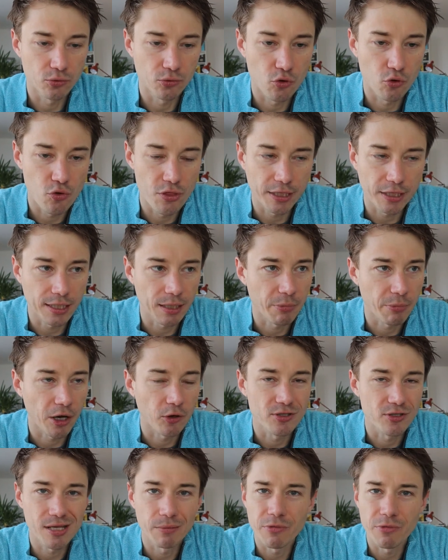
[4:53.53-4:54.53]
think
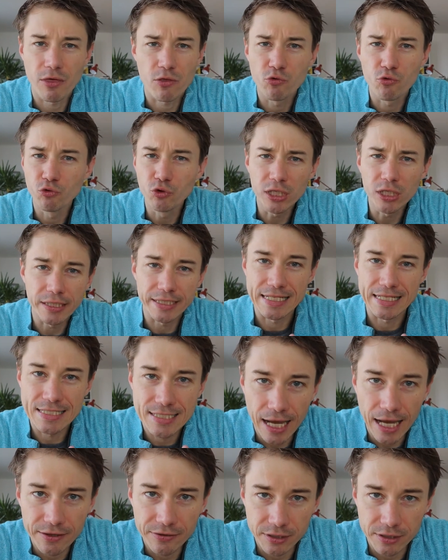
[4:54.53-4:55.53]
about something really
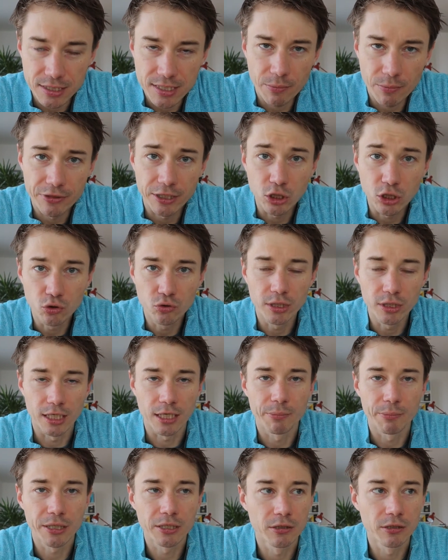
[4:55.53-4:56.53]
exciting, something unique,
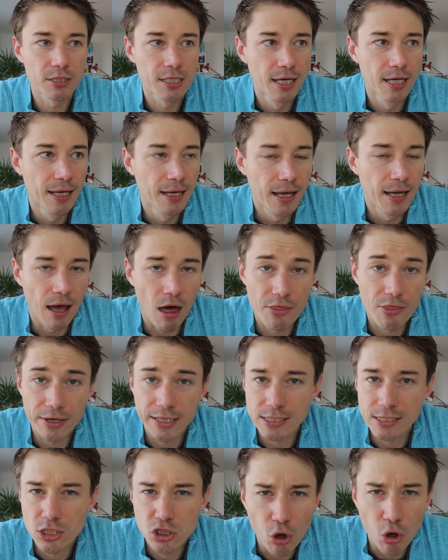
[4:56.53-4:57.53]
because there are
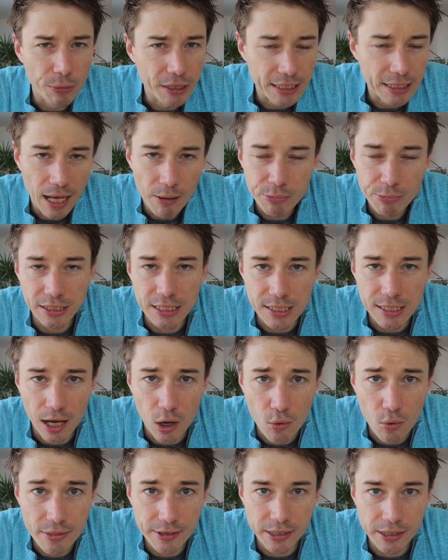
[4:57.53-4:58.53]
so many companies
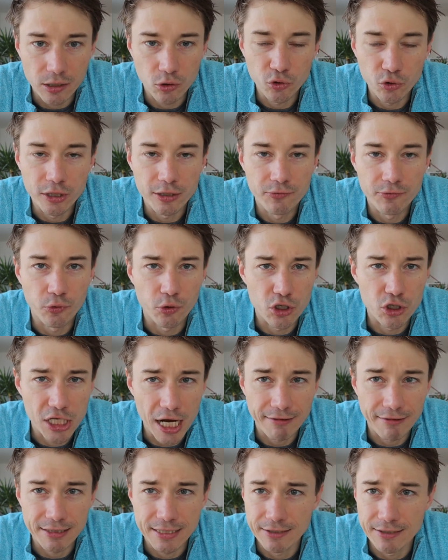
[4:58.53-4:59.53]
out there looking for
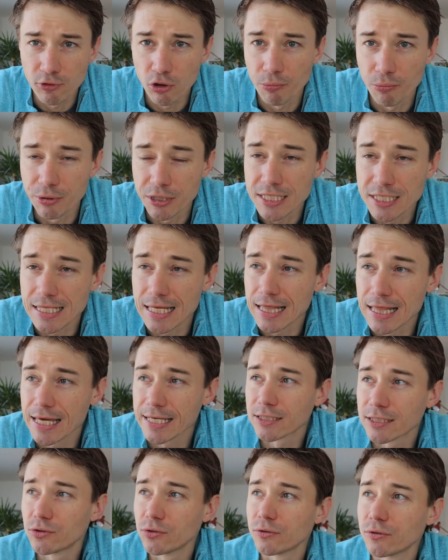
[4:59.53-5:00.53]
Java developers, and I
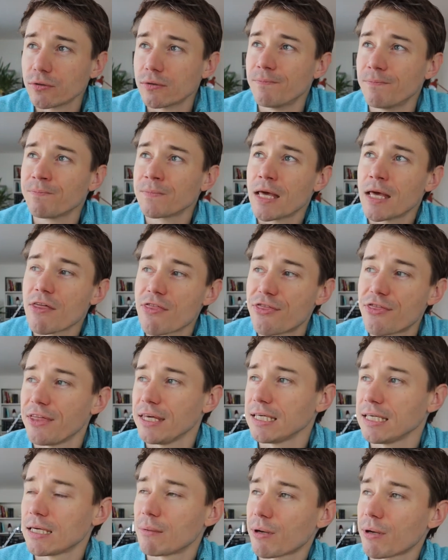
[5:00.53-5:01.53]
like to
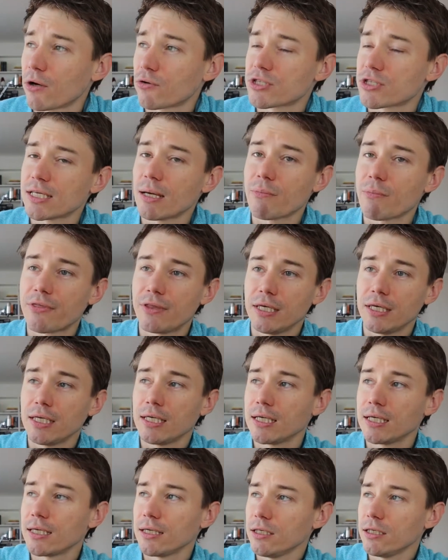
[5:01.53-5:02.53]
think about
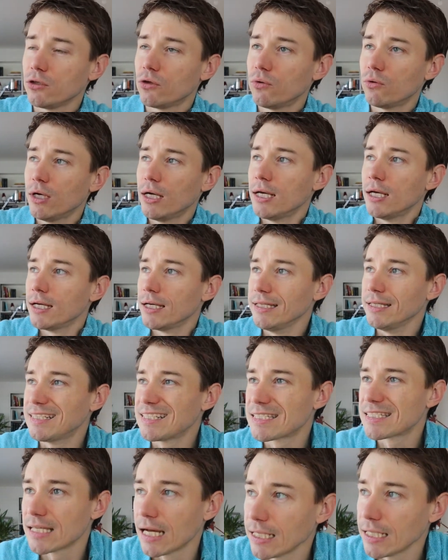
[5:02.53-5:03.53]
something,
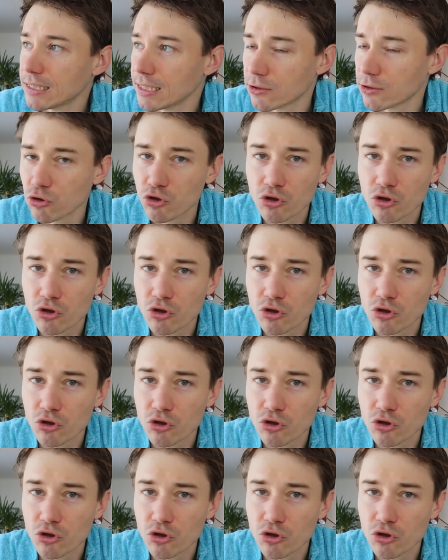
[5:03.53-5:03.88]
exciting to